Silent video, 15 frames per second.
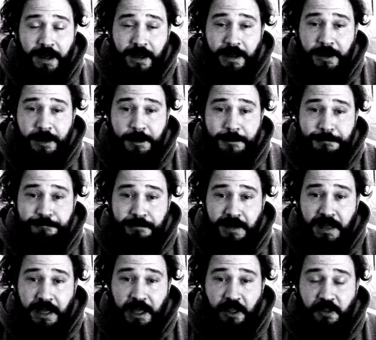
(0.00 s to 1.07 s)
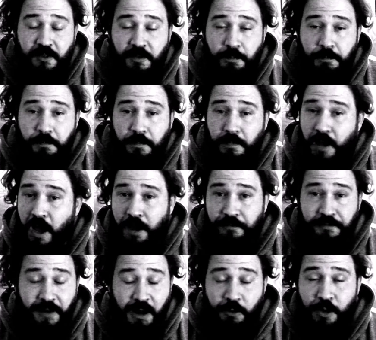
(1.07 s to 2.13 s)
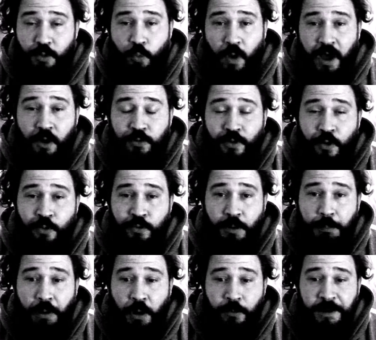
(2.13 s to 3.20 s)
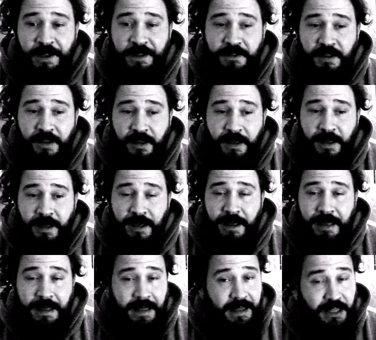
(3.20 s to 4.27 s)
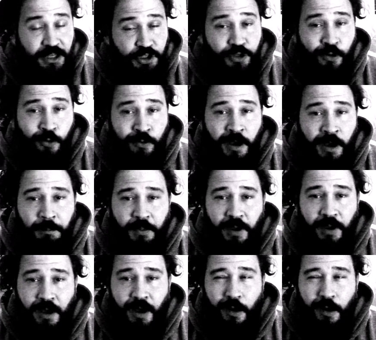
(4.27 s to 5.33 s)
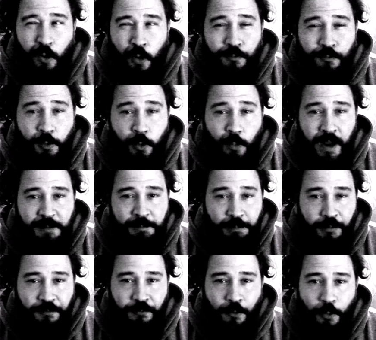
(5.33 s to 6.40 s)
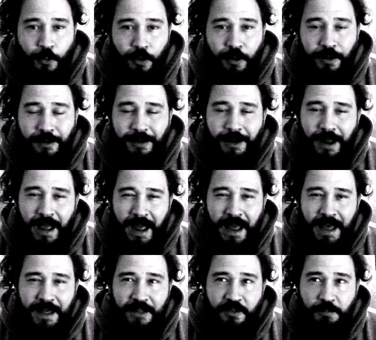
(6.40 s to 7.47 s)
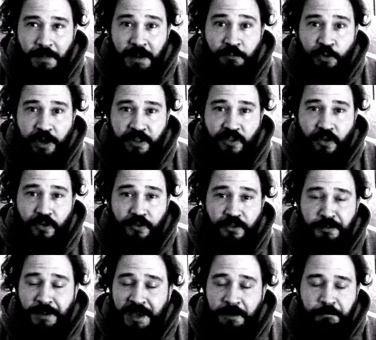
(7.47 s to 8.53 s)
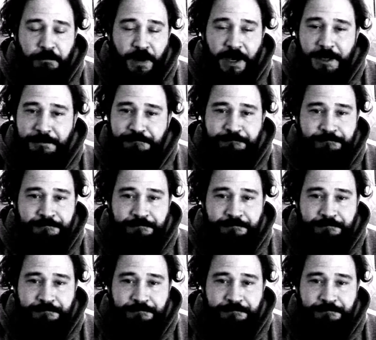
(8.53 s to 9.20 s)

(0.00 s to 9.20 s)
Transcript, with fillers: Uh, he's a very well-known opponent. He's shown up overweight before, as memory serves me, but